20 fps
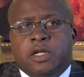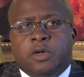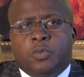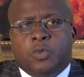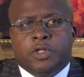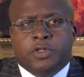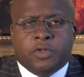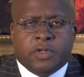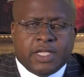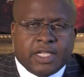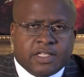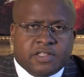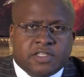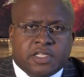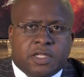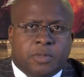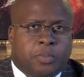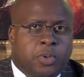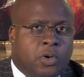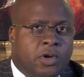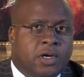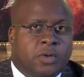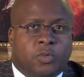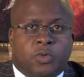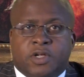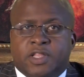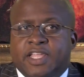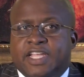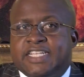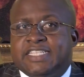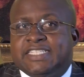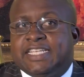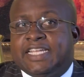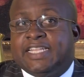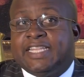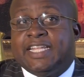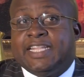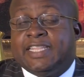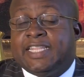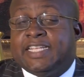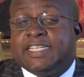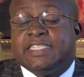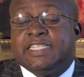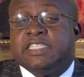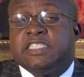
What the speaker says: when you get to the point where they say that this